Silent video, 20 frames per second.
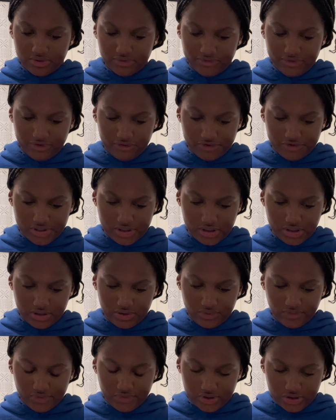
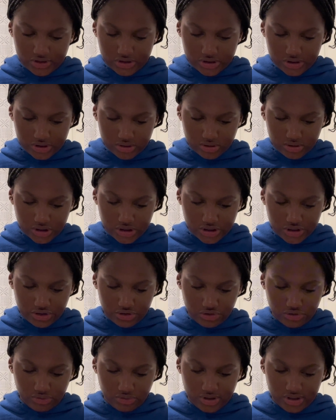15, verse
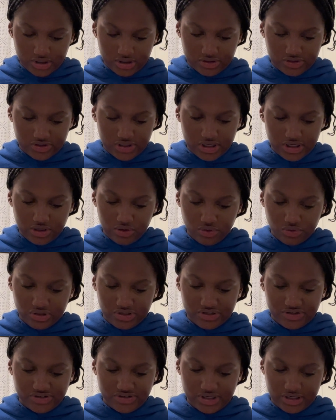32, and is he who
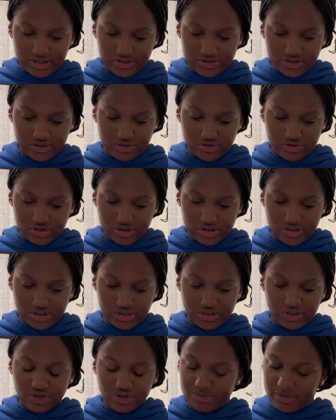disdains instruction
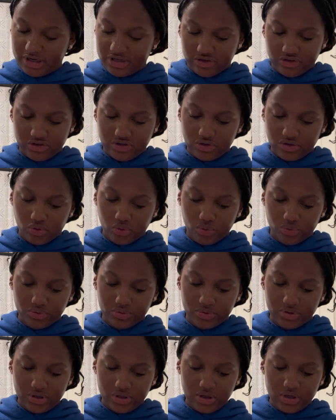despises
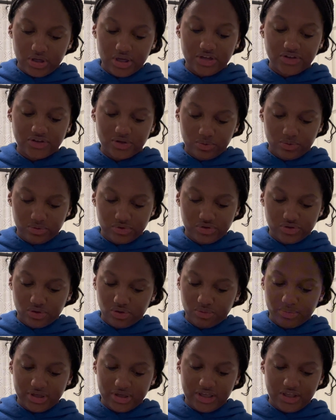his own soul,
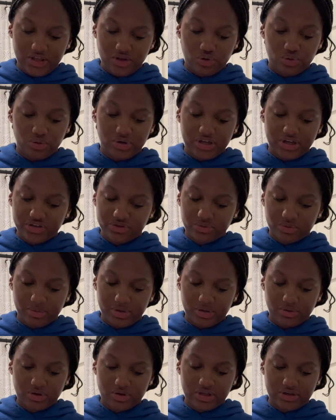but he who heeds
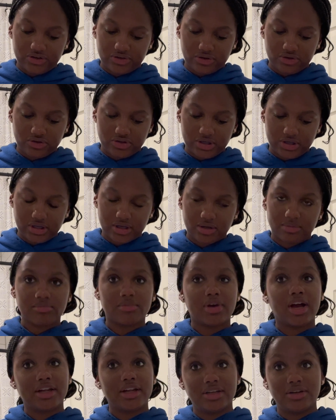rebuke gets understanding.
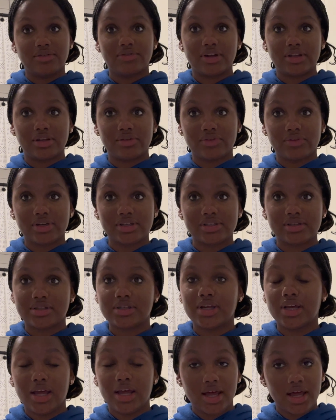I did find the verse.
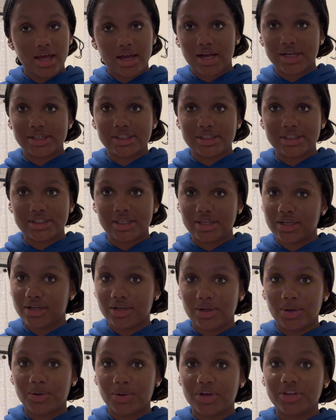I just didn't
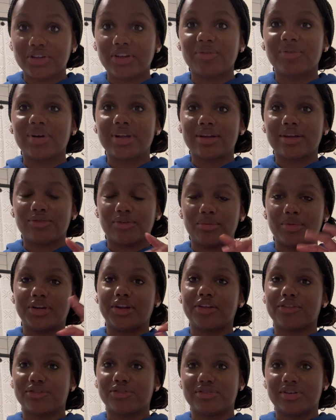know, because I read it from
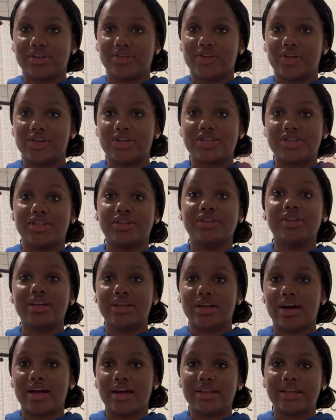another translation, then
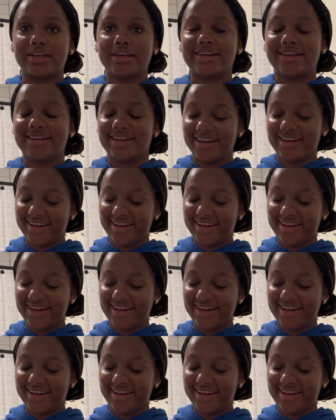highlighted it.